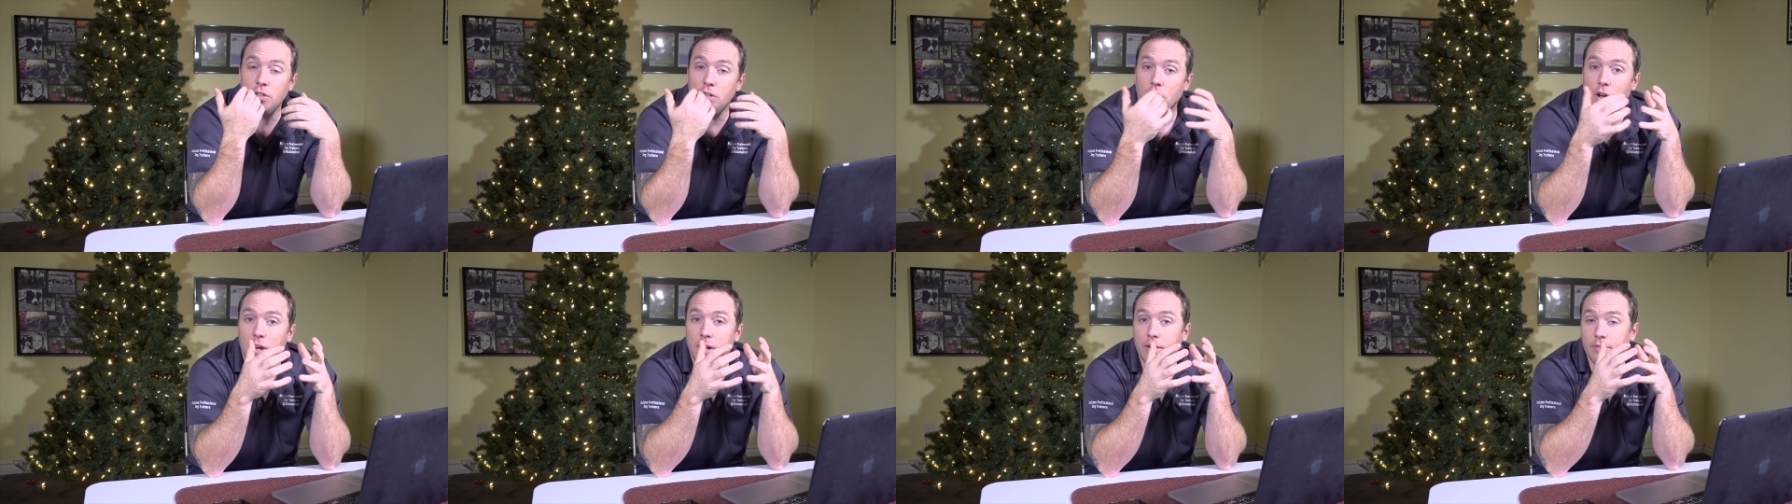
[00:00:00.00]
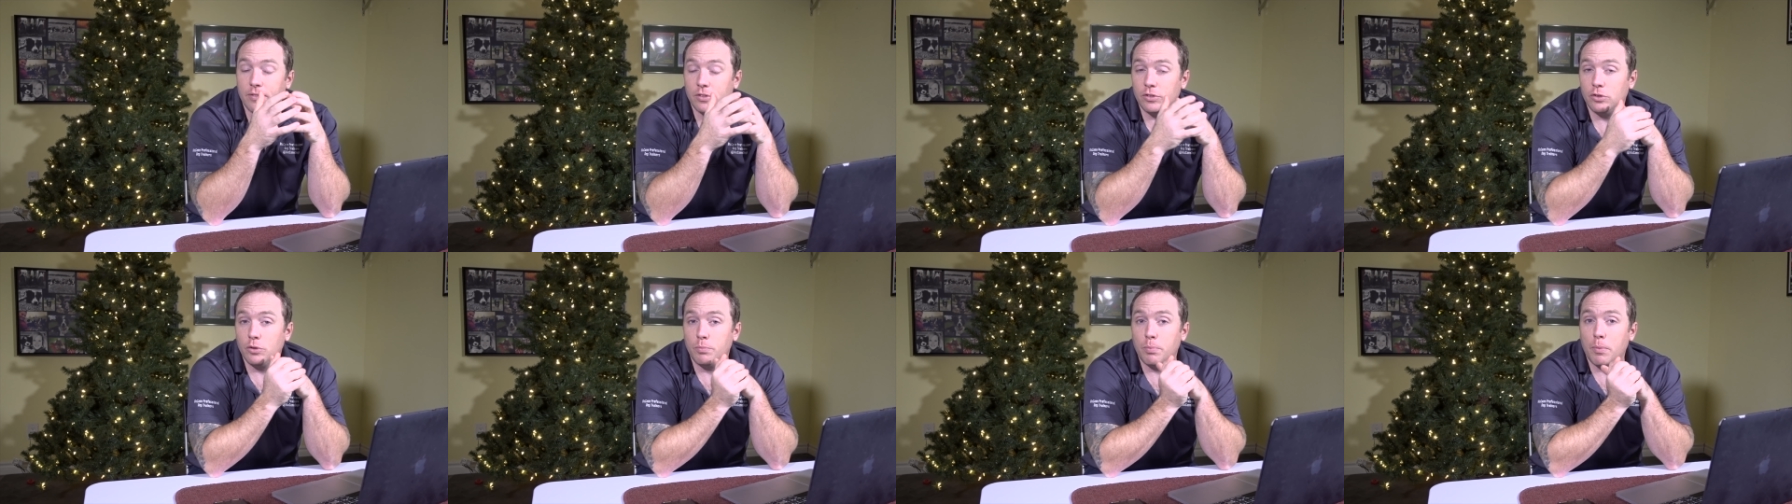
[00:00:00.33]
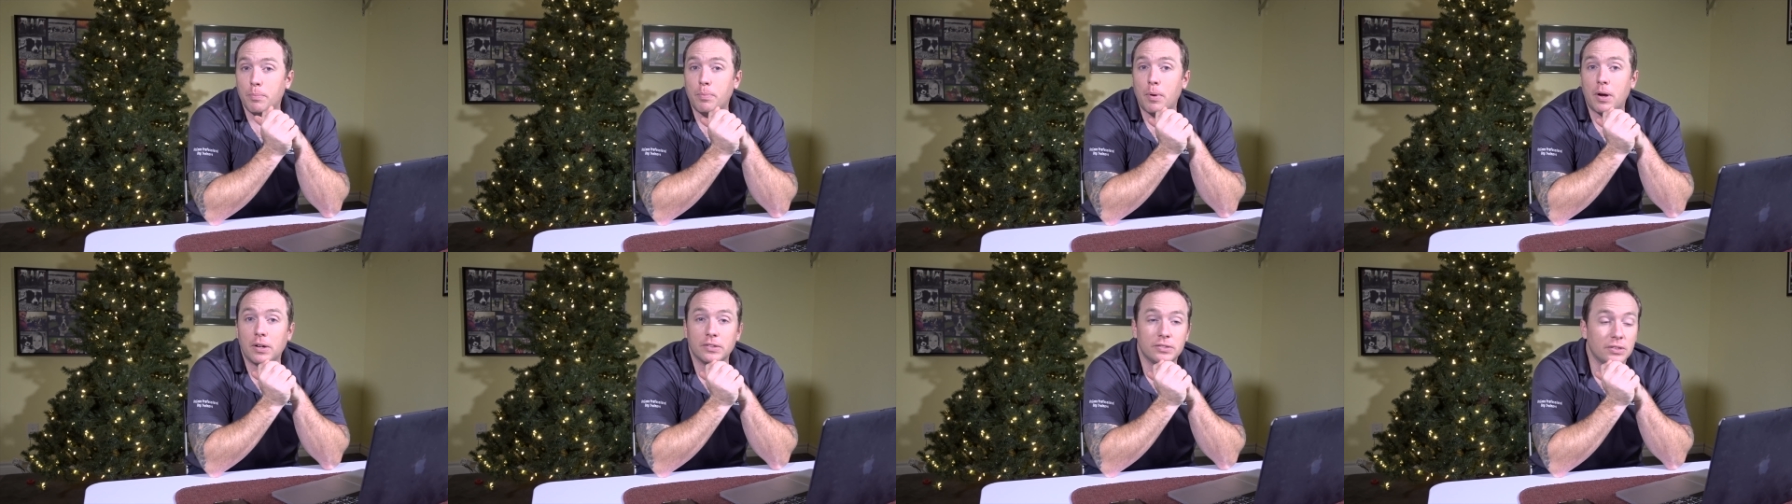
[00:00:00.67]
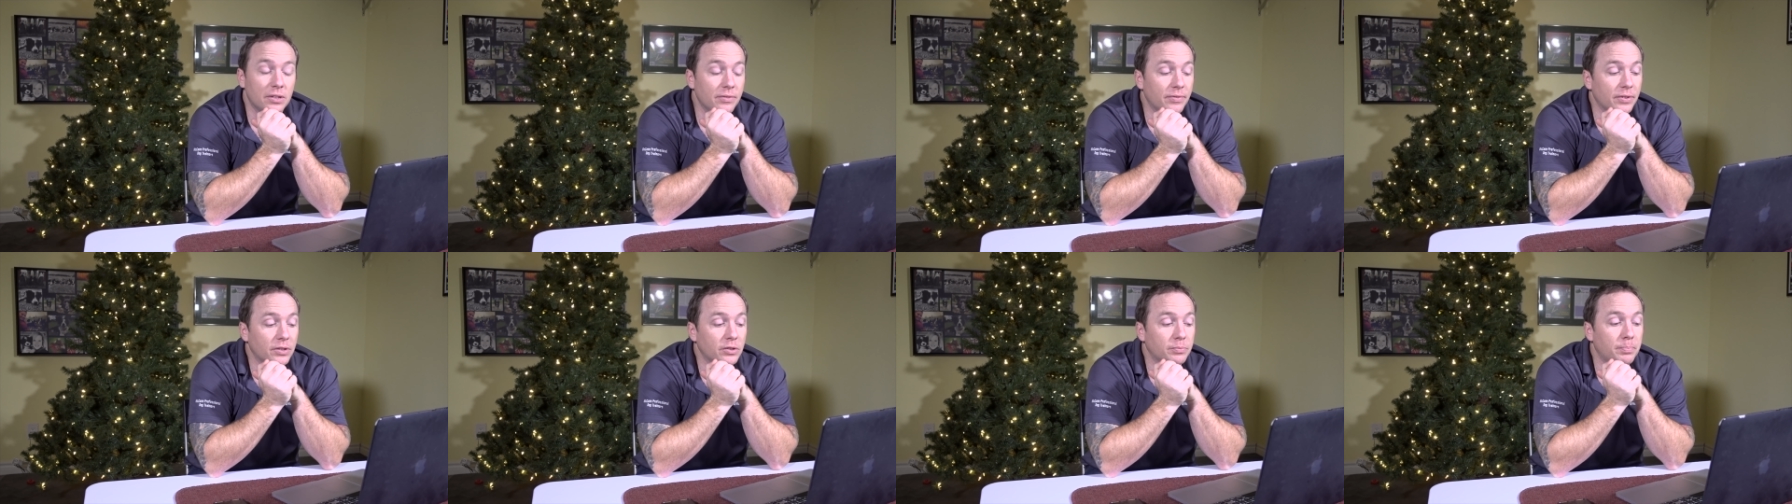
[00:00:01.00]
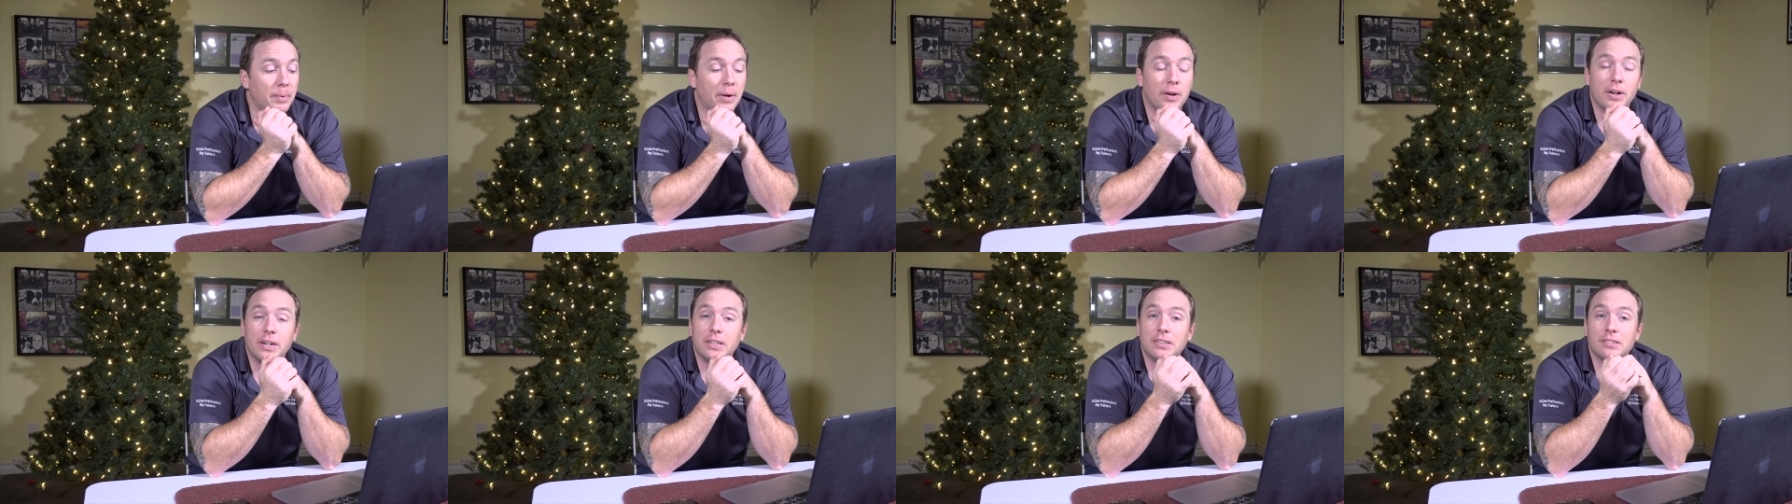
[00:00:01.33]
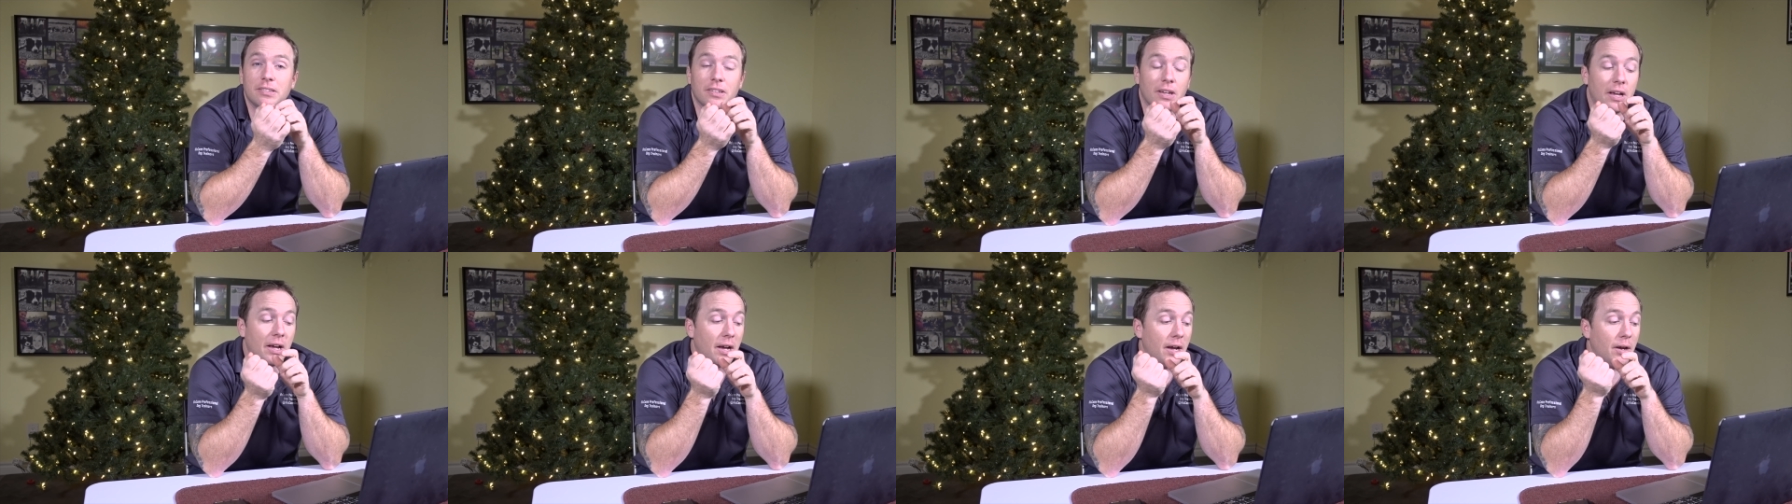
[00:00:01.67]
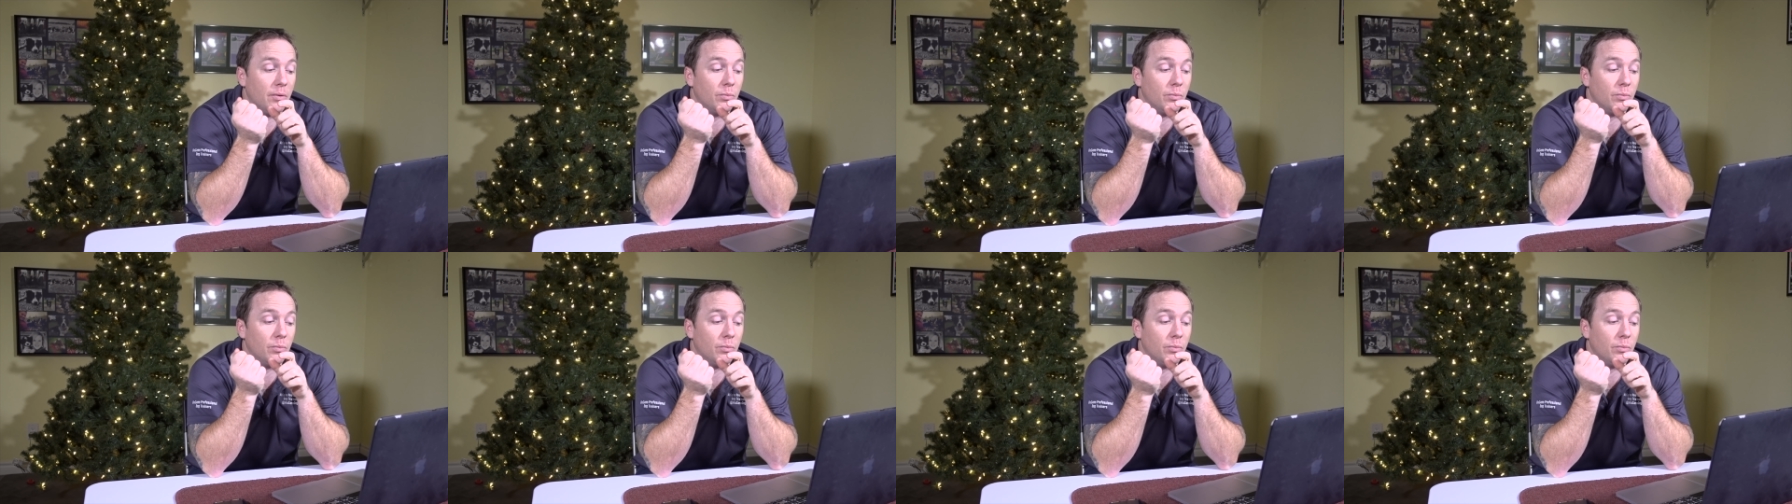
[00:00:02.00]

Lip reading: the dog have a super positive experience